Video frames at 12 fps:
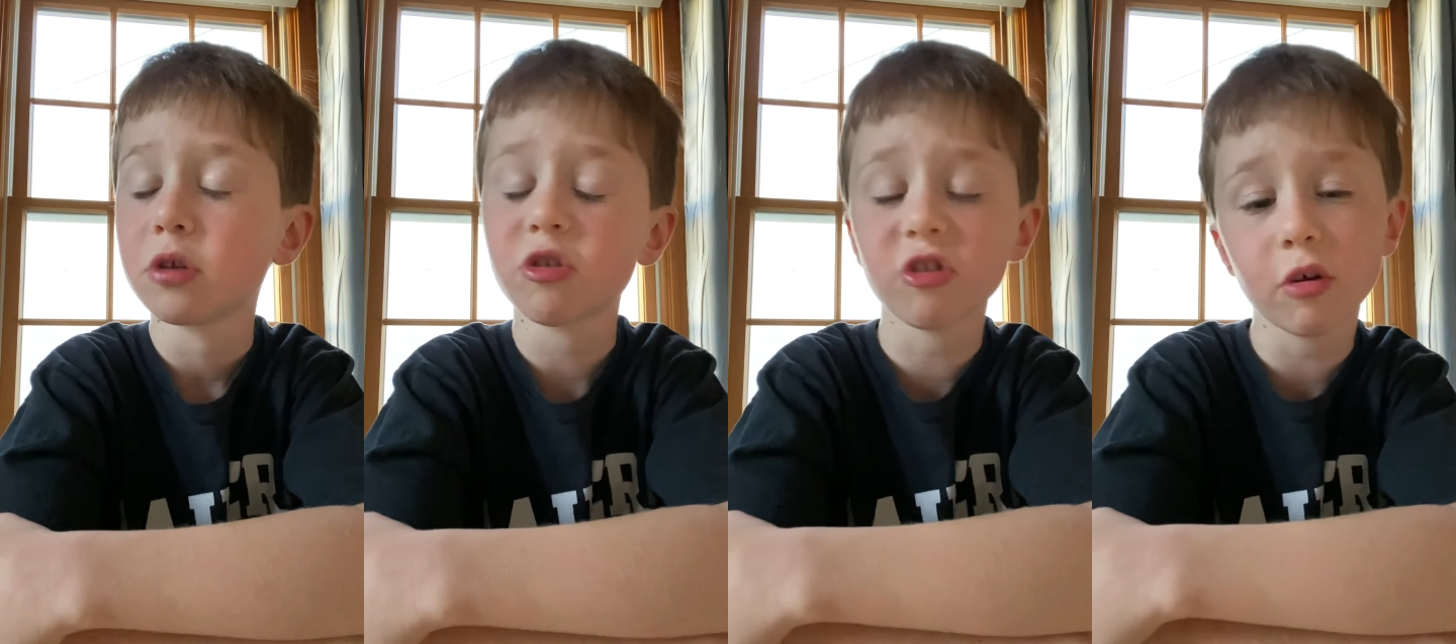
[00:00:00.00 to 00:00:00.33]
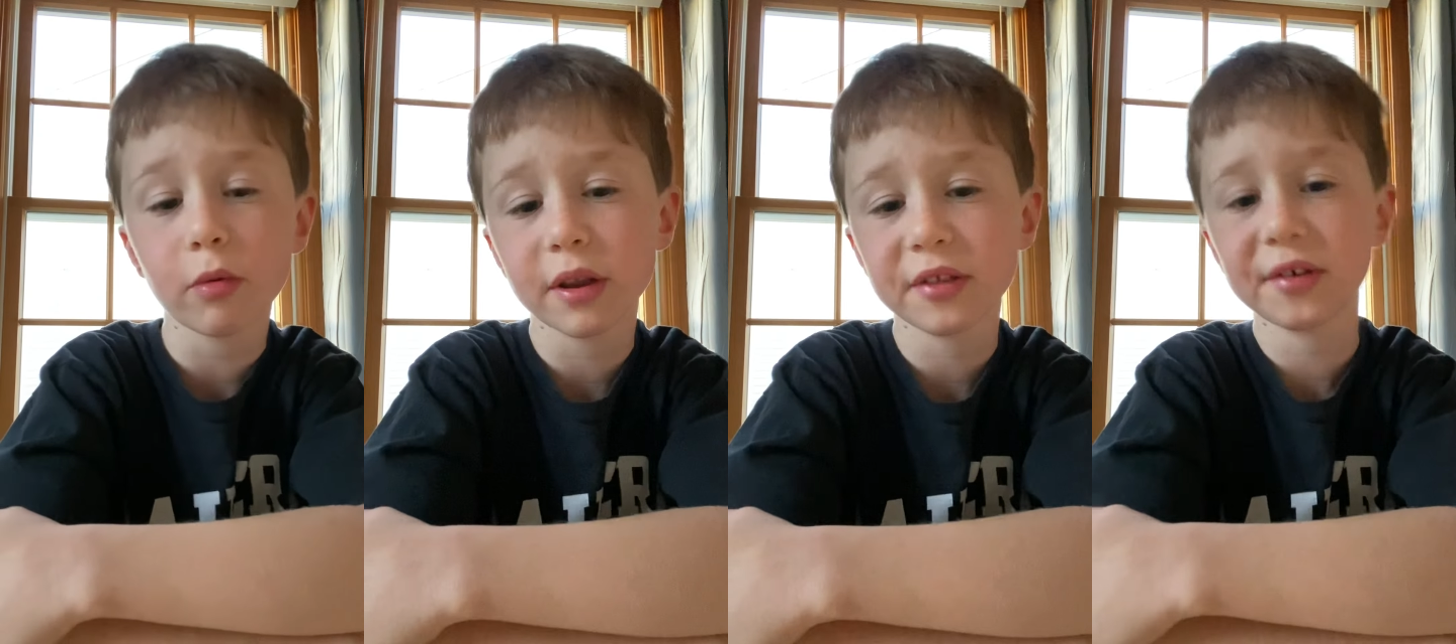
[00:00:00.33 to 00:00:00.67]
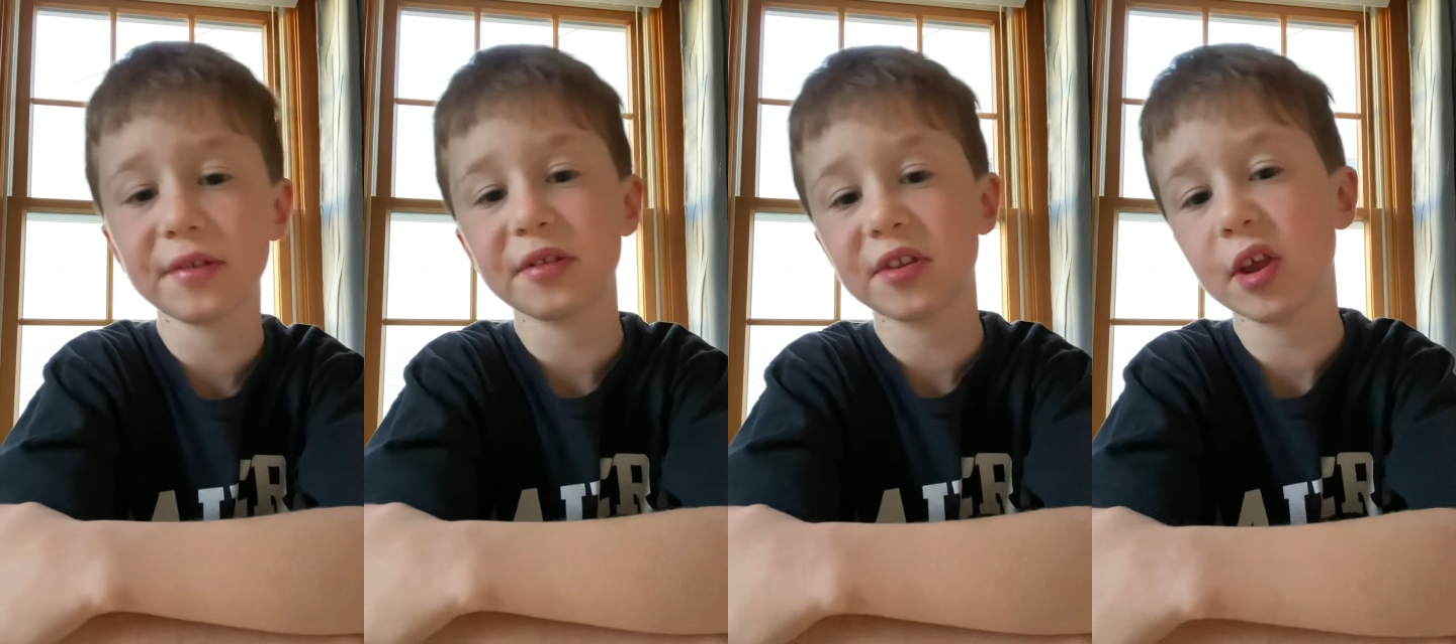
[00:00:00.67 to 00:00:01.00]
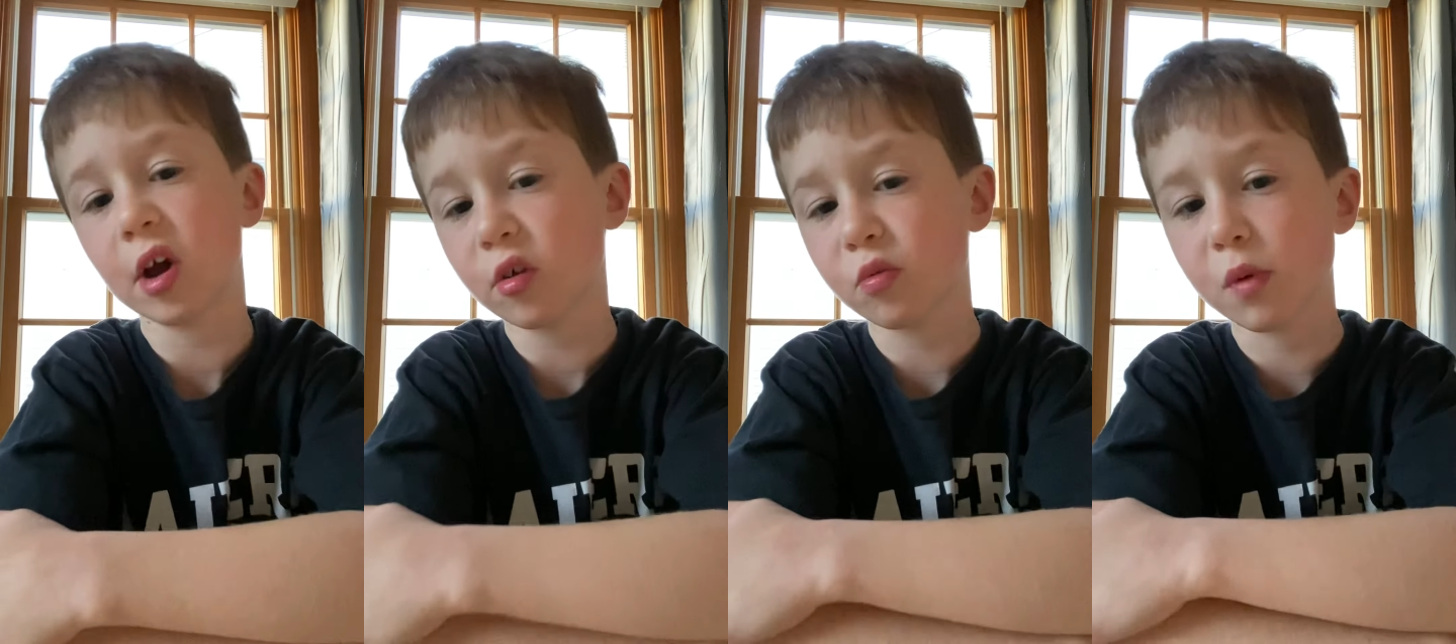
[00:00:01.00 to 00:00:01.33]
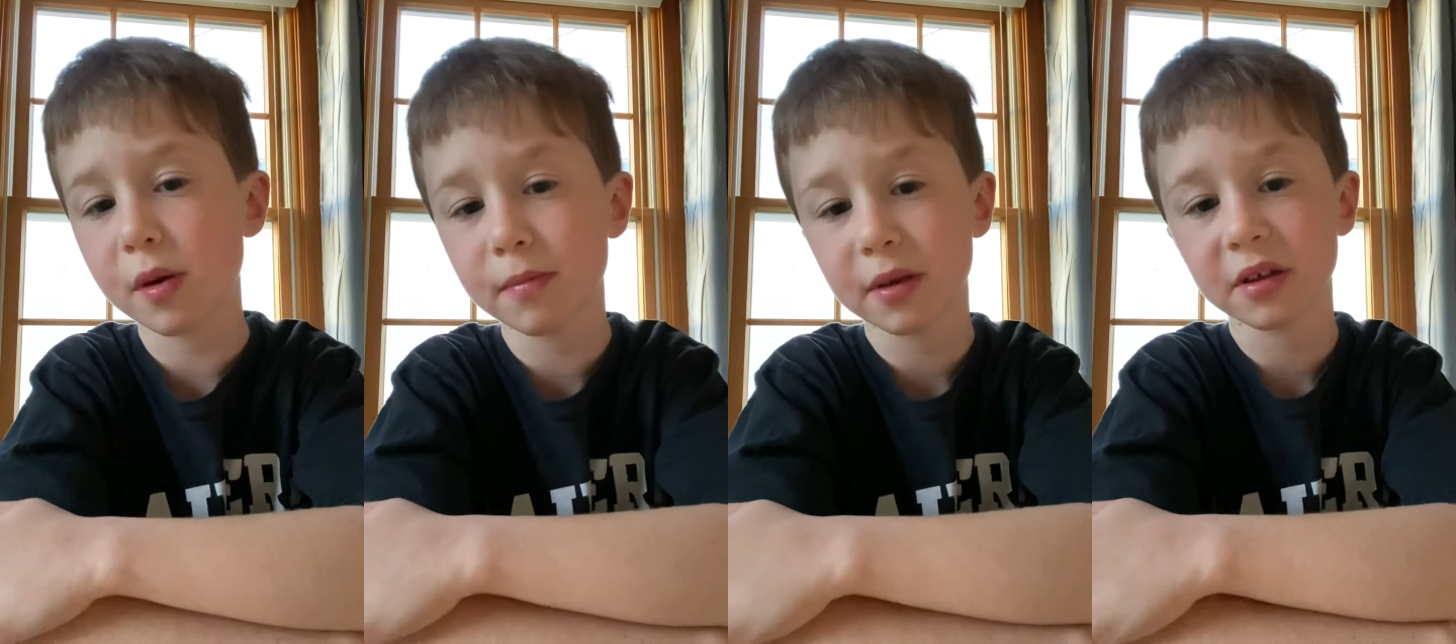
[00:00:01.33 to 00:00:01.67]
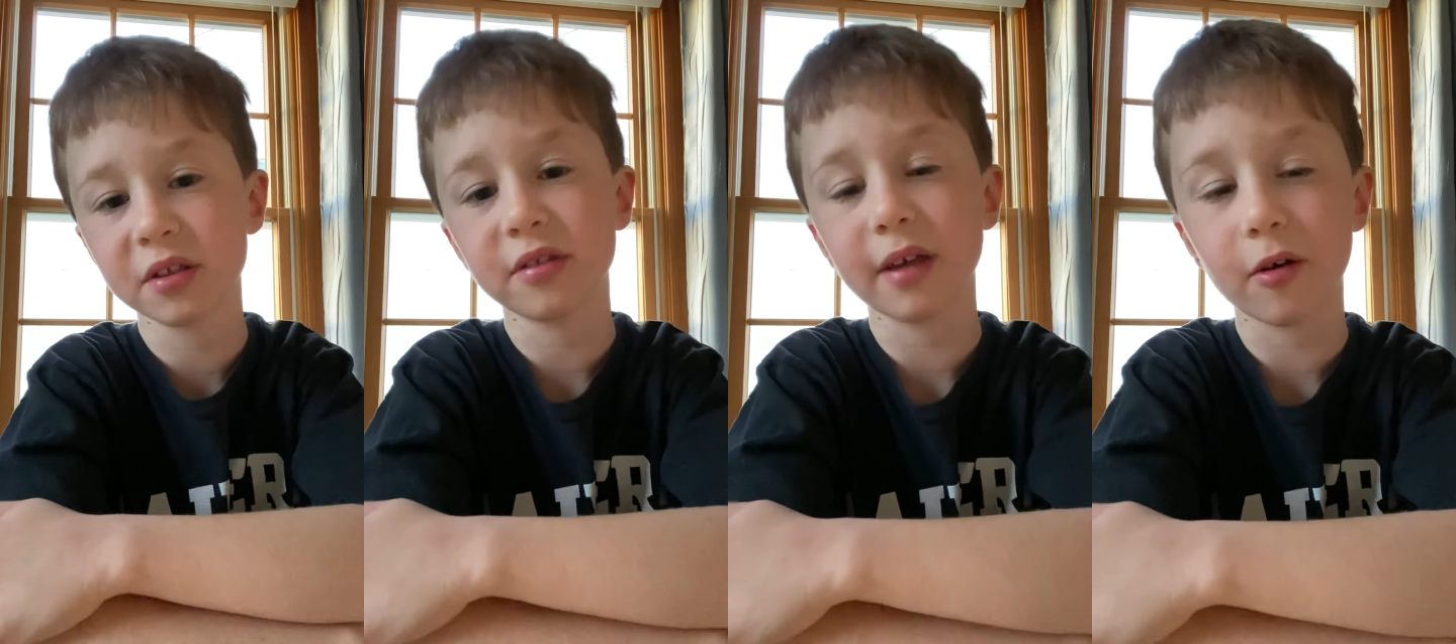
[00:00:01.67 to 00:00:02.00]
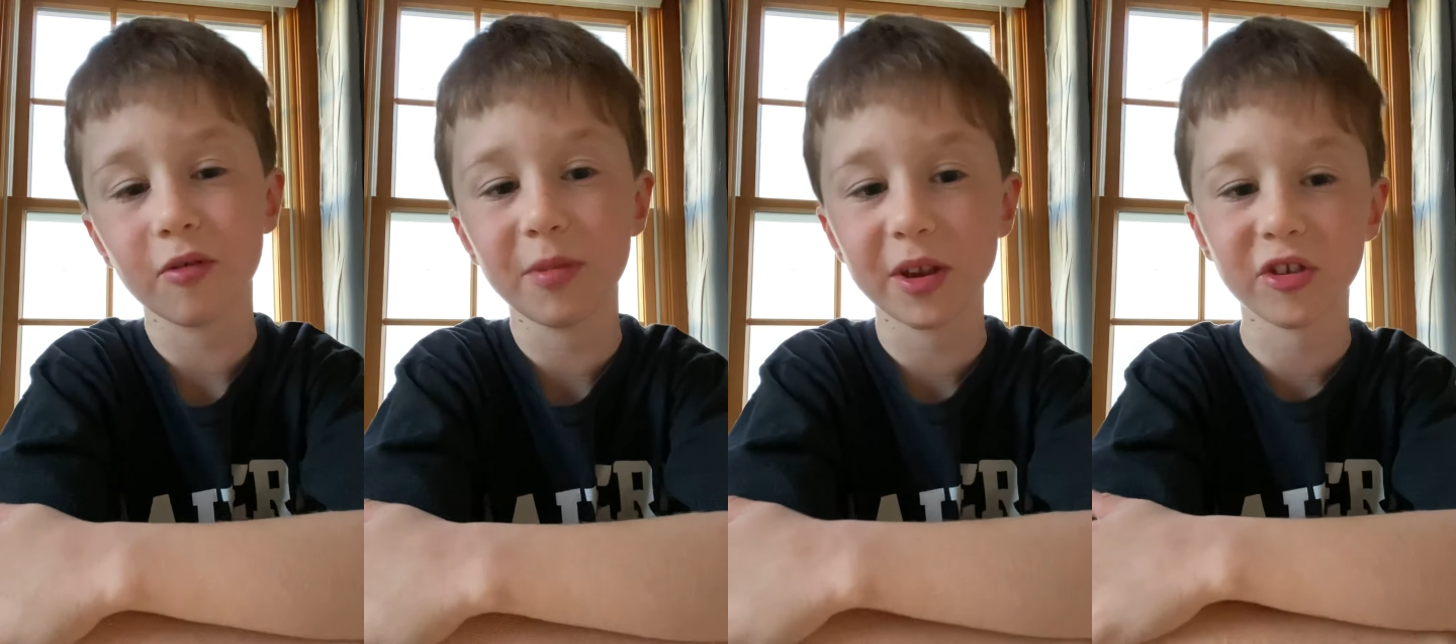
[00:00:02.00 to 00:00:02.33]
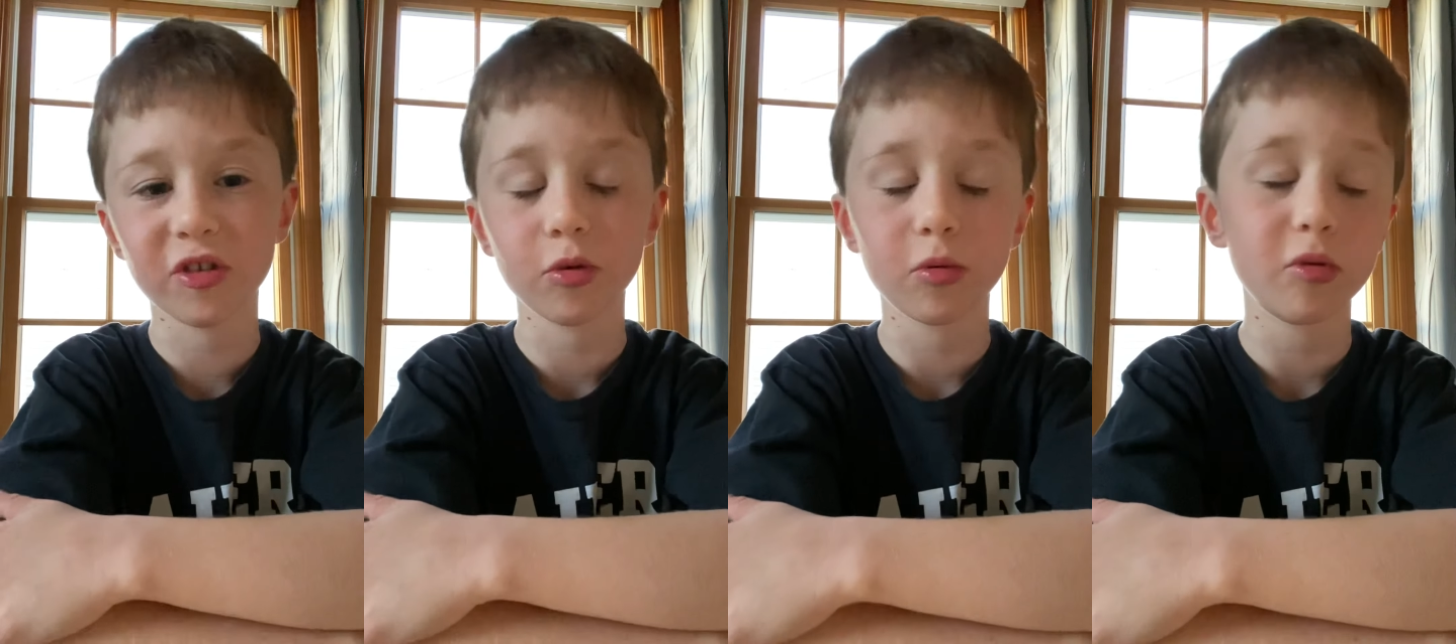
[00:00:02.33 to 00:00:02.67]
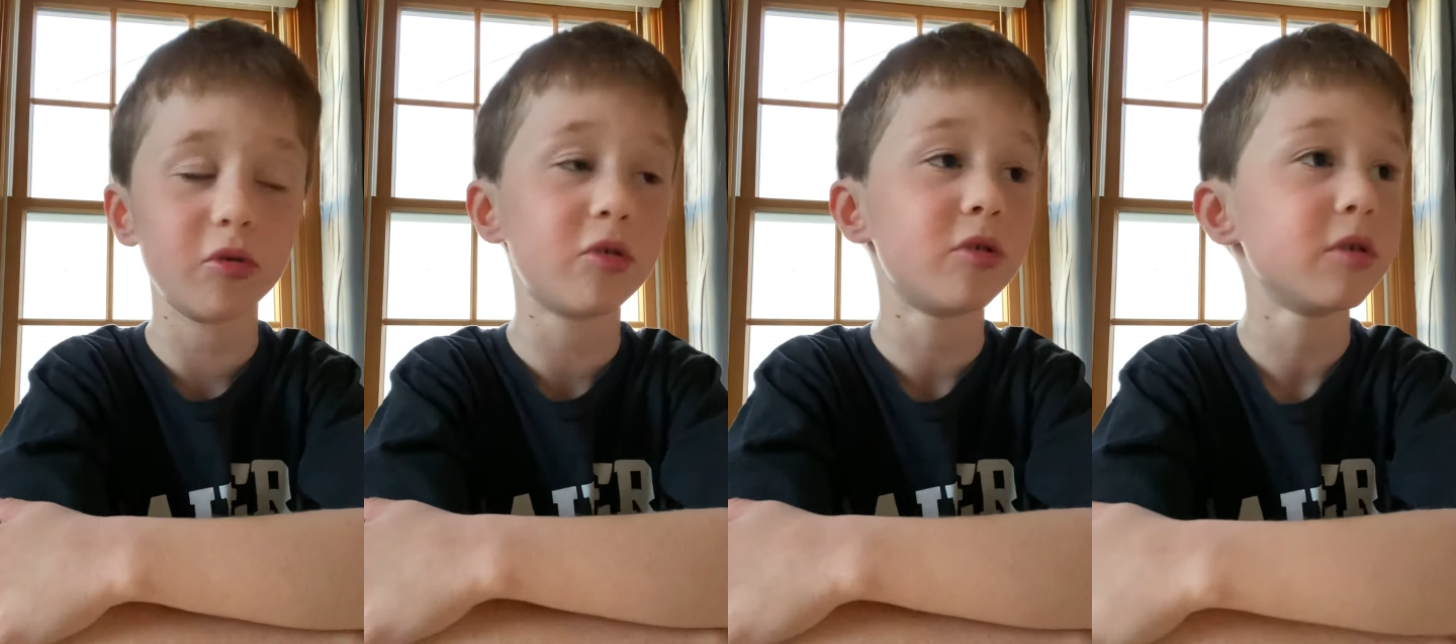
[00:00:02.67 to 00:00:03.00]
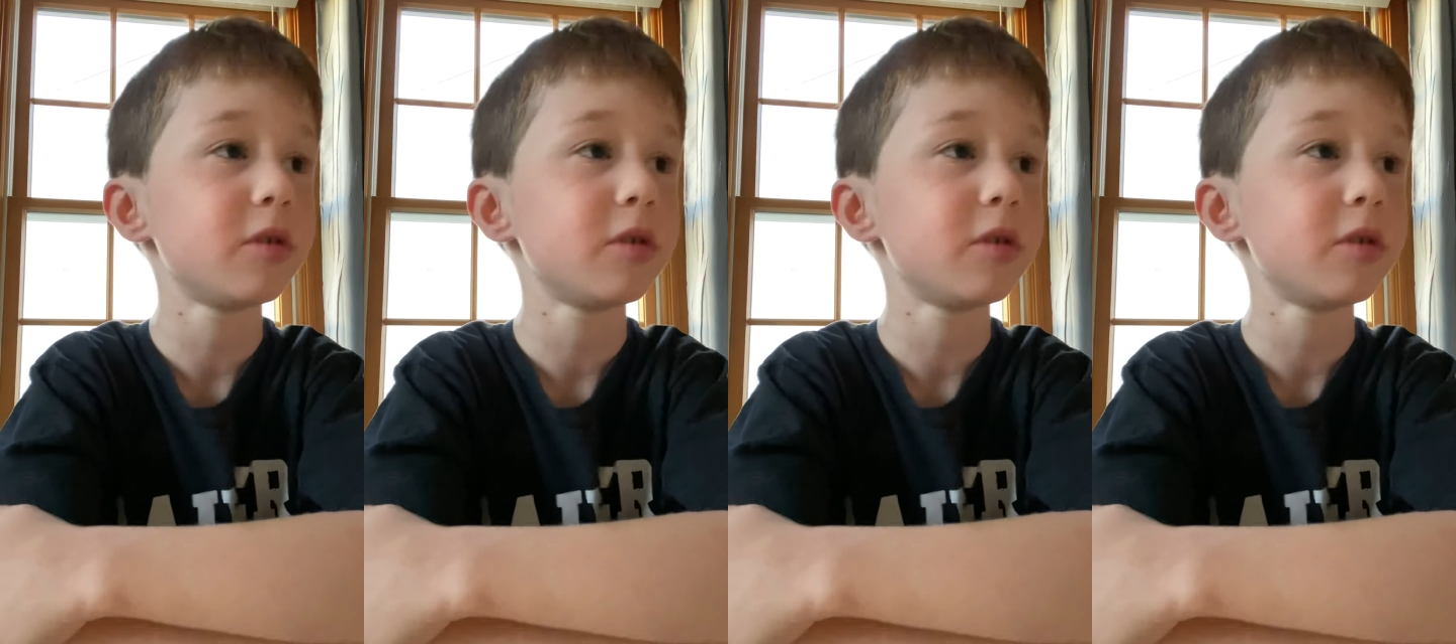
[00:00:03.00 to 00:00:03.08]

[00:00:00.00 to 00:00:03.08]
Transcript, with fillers: just I want to see the Seahawks win because that would be so cool.